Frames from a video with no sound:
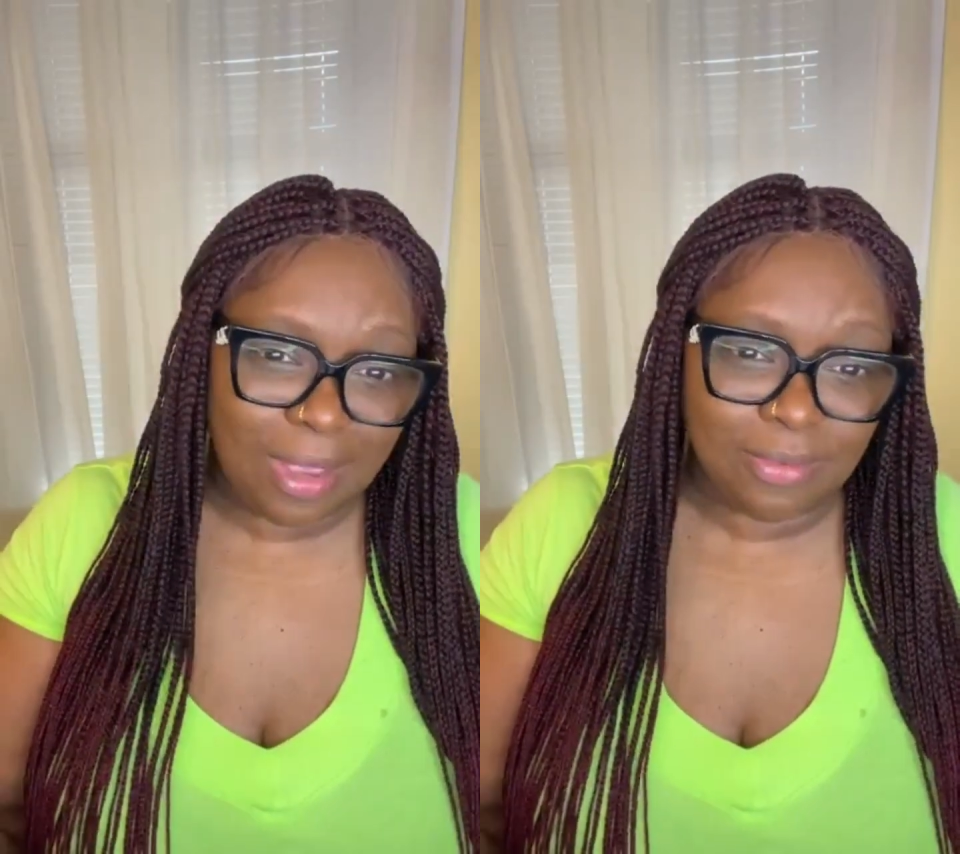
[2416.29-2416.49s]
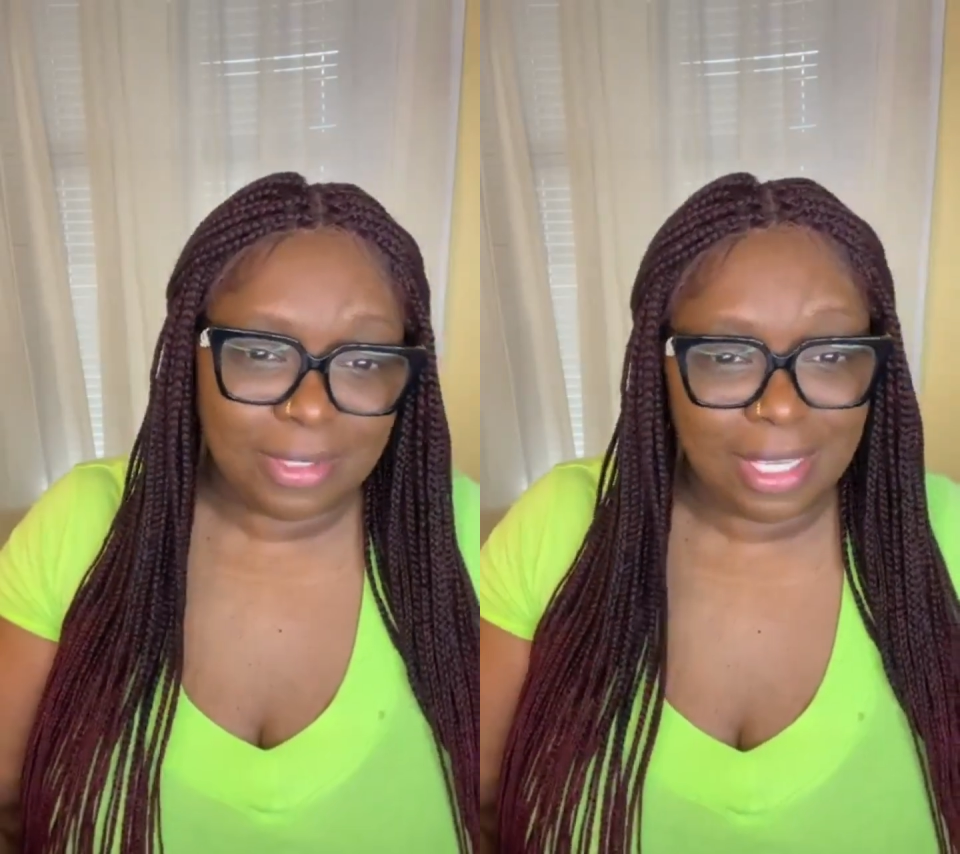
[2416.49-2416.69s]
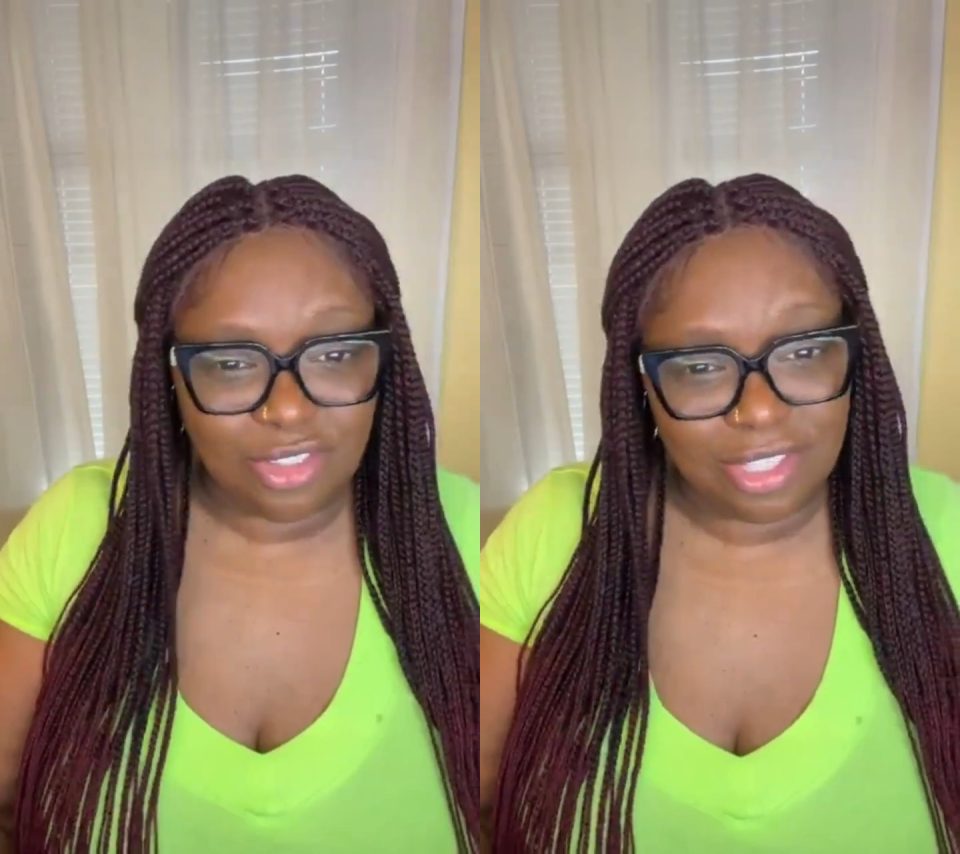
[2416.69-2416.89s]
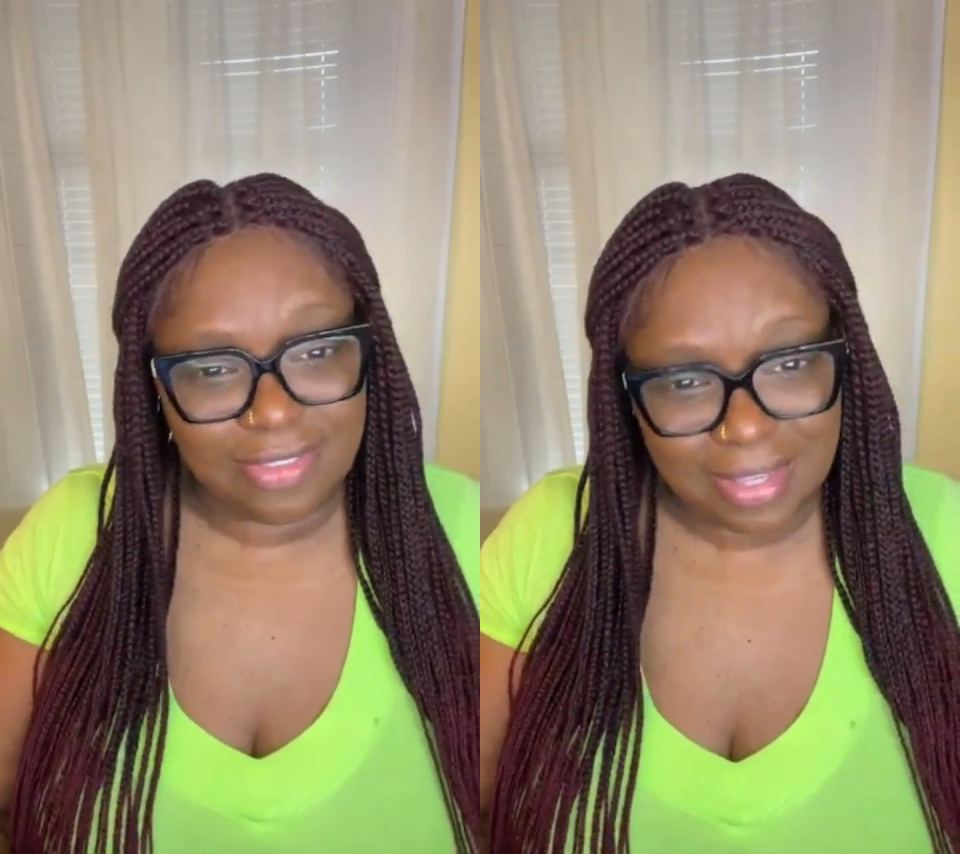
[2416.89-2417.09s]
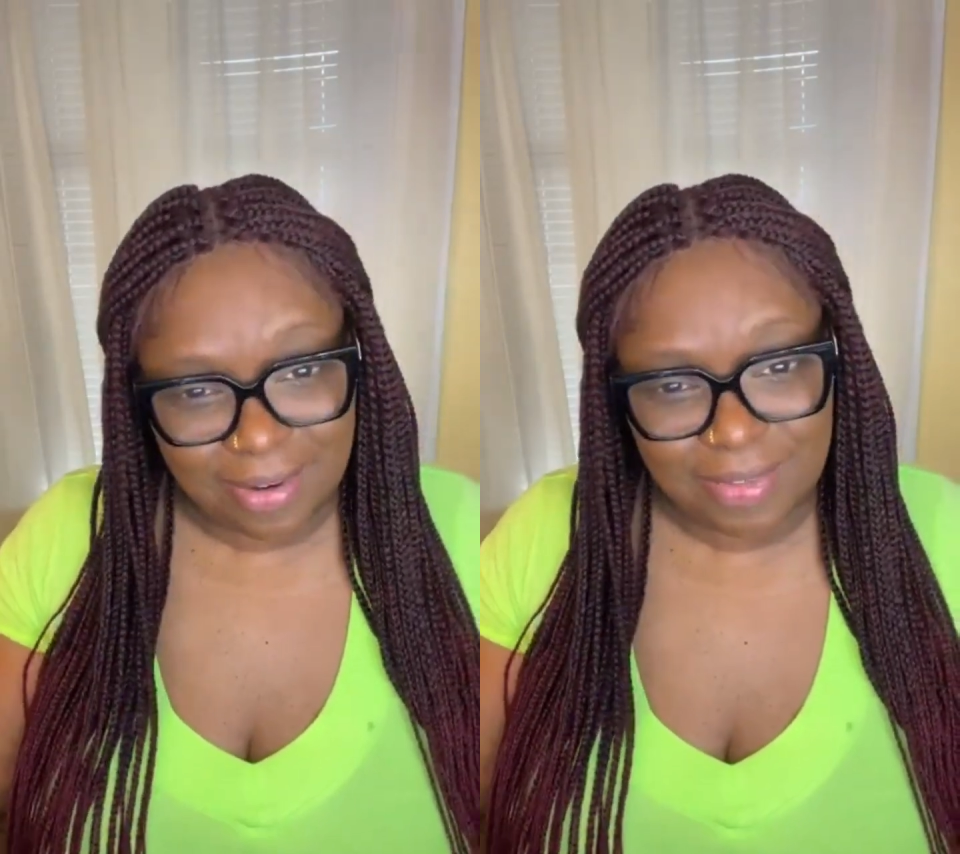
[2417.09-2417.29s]

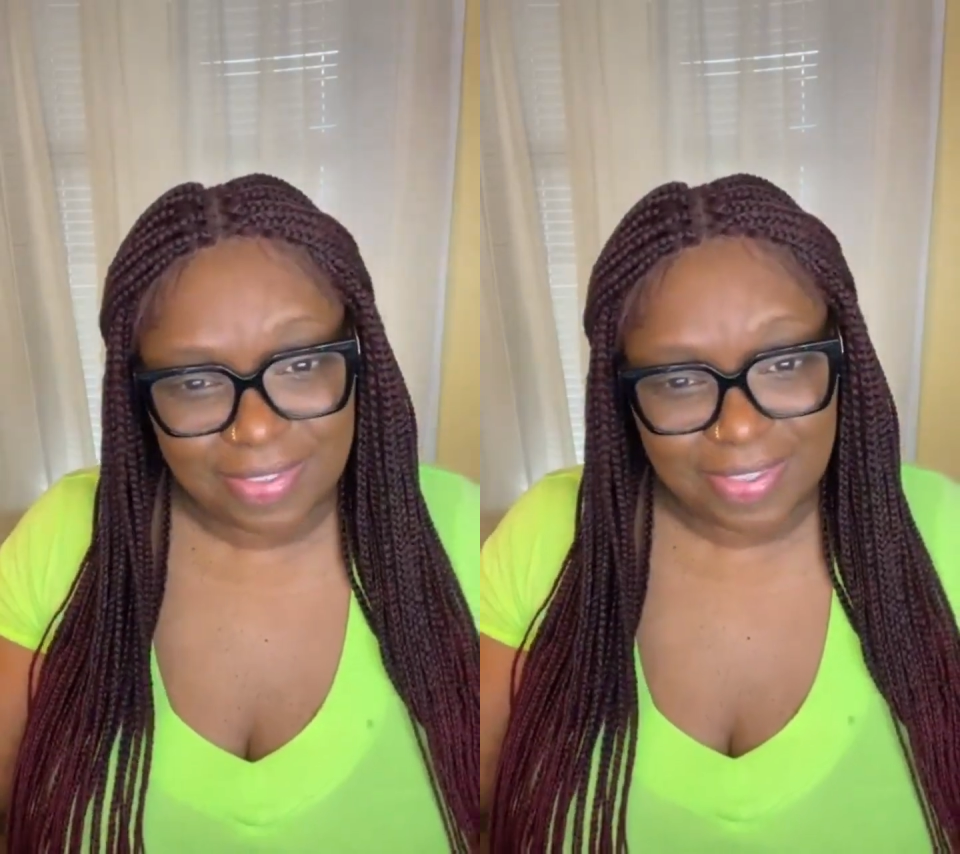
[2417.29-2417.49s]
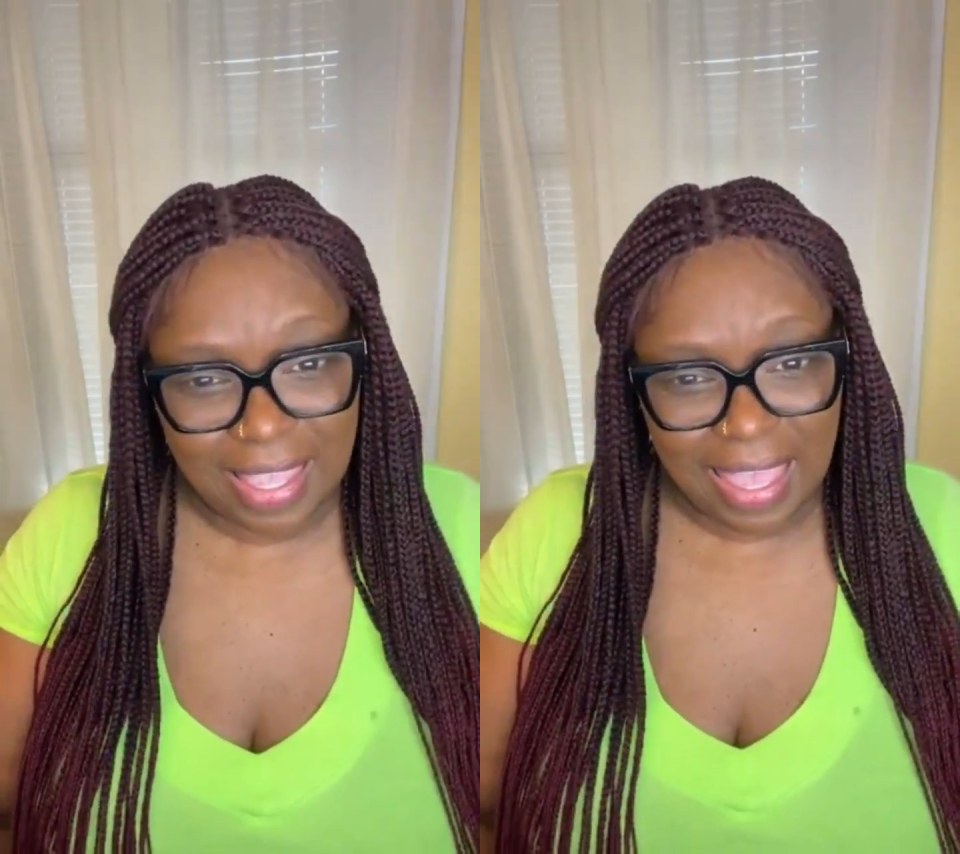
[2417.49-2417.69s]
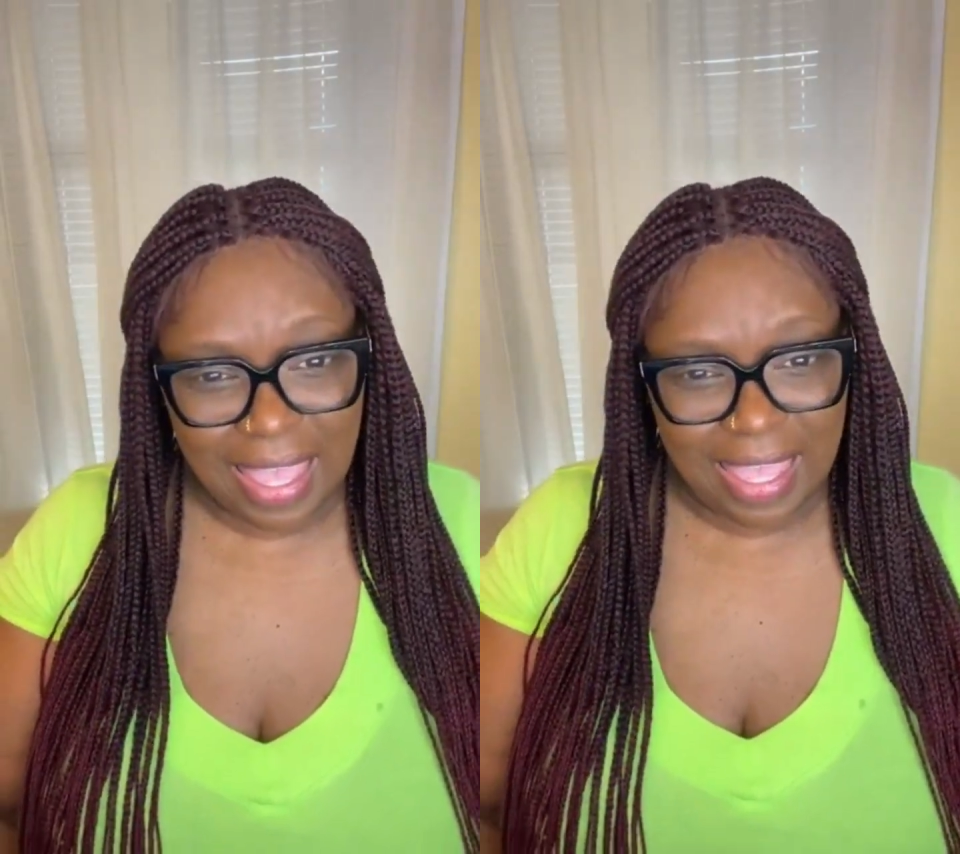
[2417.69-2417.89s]
transportation service,